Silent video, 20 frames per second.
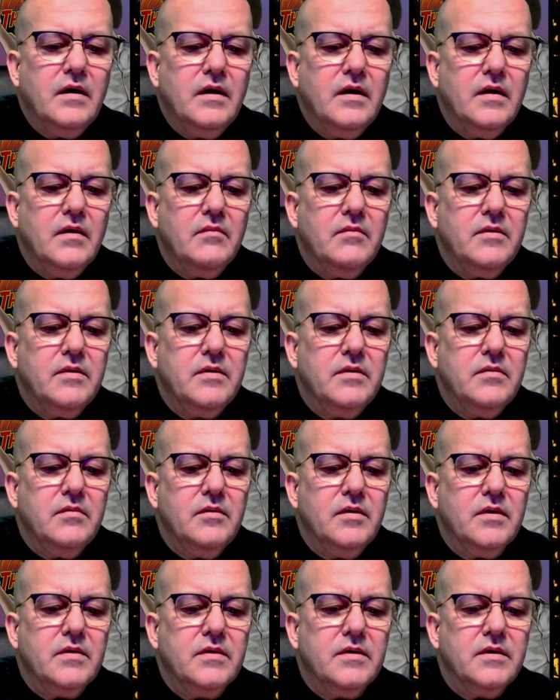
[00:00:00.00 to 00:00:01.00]
and we do
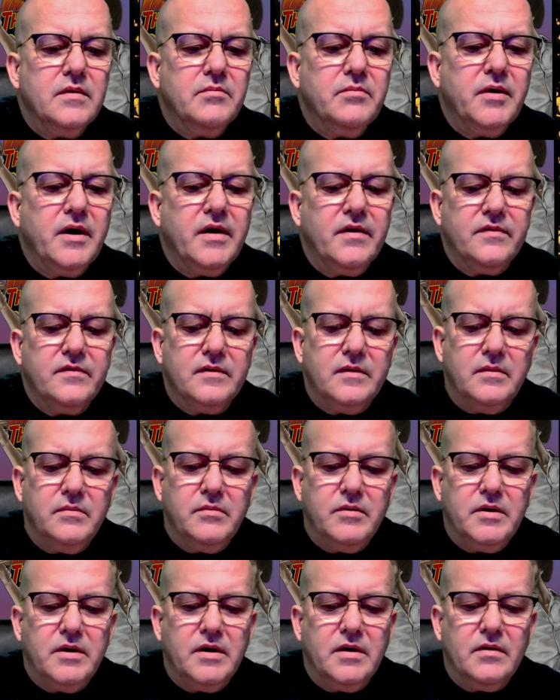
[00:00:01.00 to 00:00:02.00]
want the opacity to
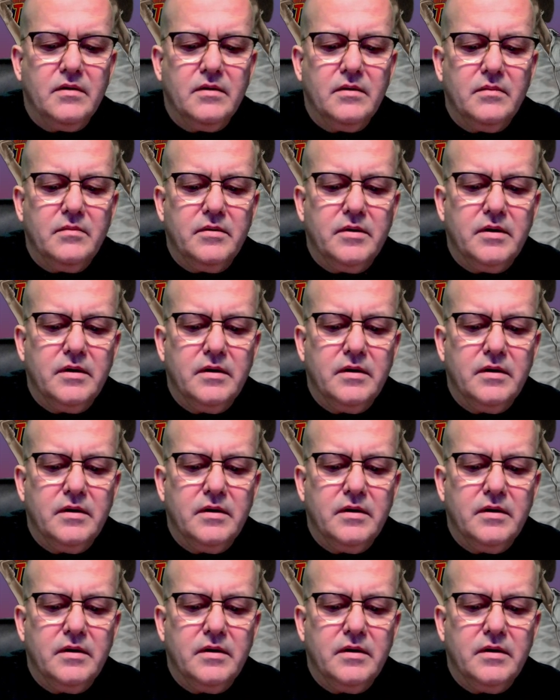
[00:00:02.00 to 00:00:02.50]
be down a little bit.